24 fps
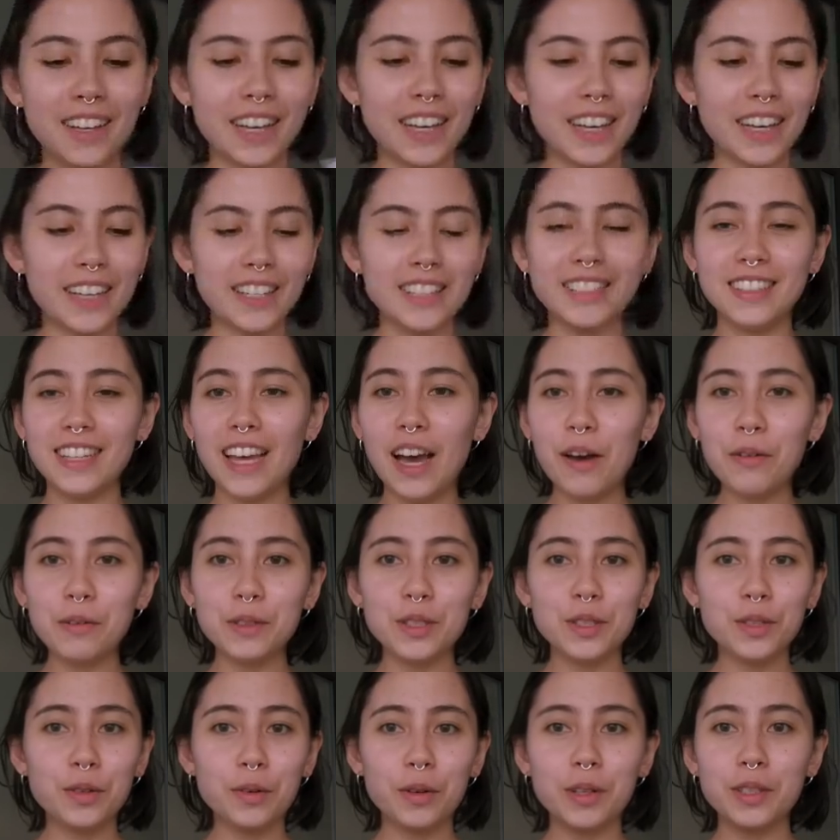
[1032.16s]
And now
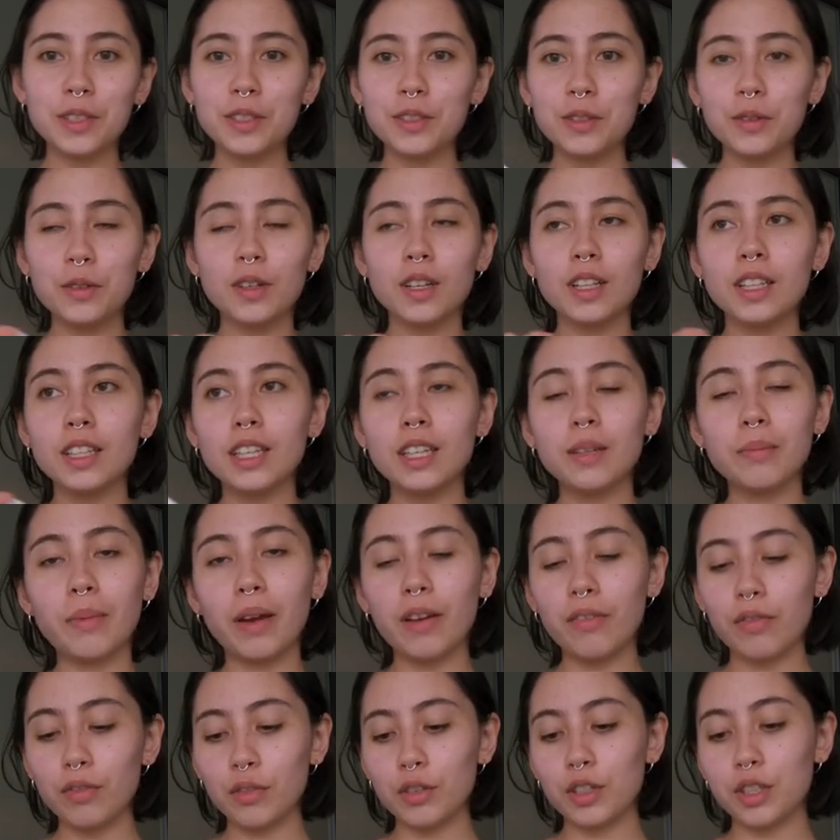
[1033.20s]
it's going to clean
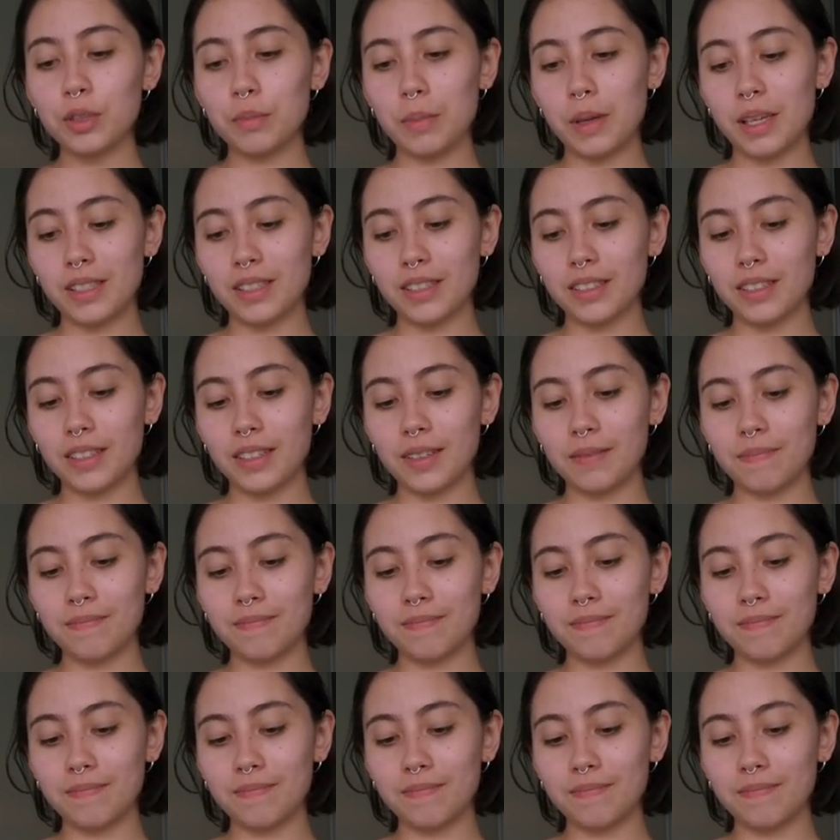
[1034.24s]
my floors basically.